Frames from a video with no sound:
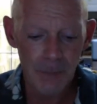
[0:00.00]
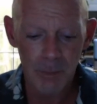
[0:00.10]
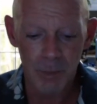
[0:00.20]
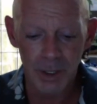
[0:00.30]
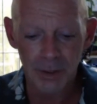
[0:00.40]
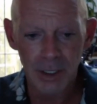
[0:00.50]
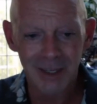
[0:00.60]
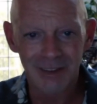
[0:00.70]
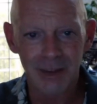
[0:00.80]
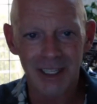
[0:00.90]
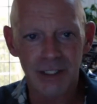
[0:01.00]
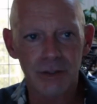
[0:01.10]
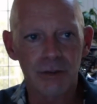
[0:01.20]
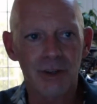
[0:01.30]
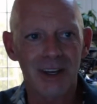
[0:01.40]
but let's
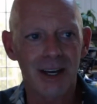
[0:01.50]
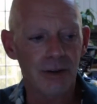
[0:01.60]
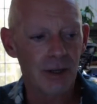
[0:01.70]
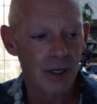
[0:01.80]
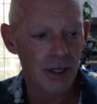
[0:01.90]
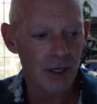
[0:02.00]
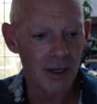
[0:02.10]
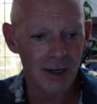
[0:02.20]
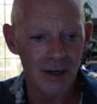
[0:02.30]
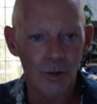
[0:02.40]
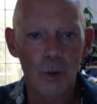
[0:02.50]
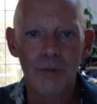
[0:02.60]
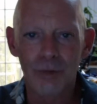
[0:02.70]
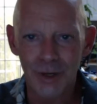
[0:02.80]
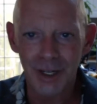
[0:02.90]
look at
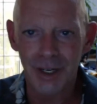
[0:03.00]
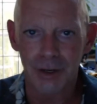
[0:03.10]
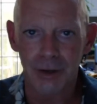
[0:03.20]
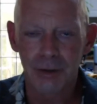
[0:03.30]
overeating.